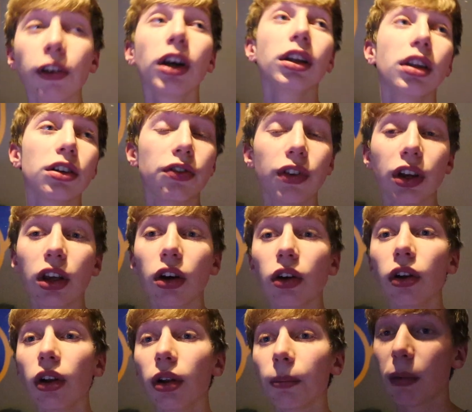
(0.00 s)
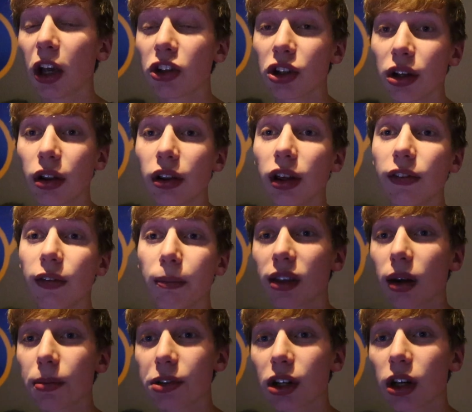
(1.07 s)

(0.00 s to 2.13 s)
you like this video, make sure to leave a thumbs